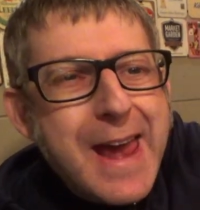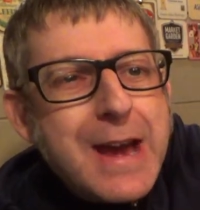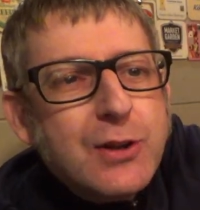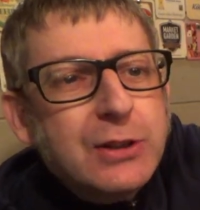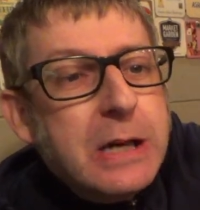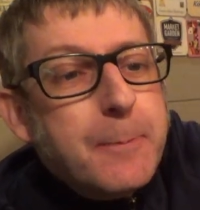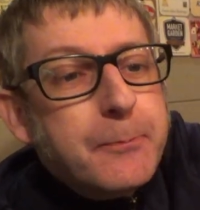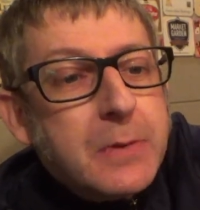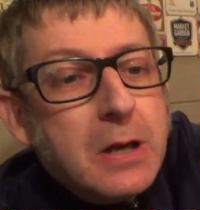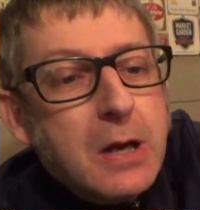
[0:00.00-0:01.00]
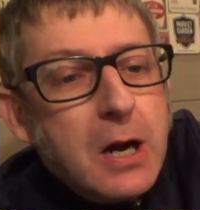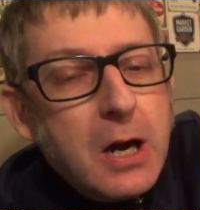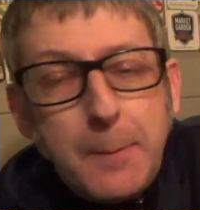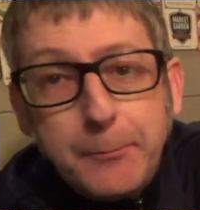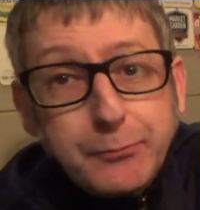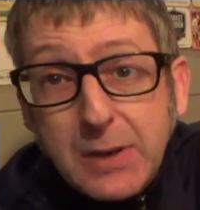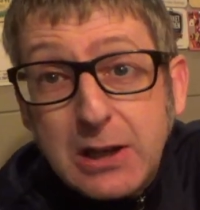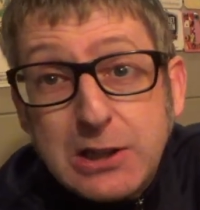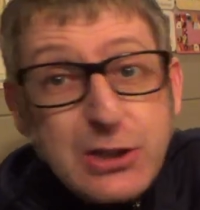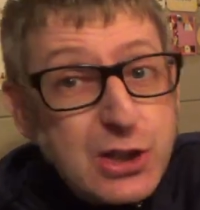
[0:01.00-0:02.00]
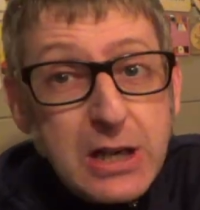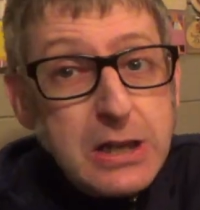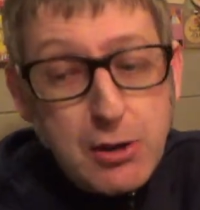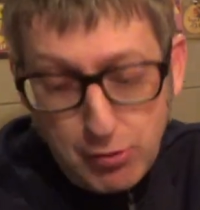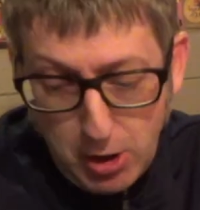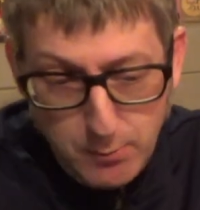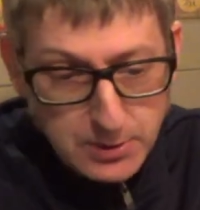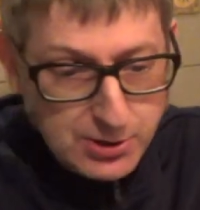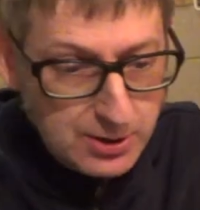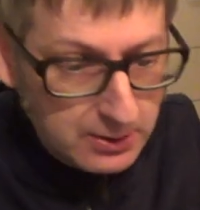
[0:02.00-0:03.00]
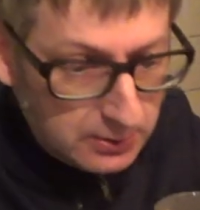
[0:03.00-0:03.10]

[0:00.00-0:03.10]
head on it. Let's get the aromas.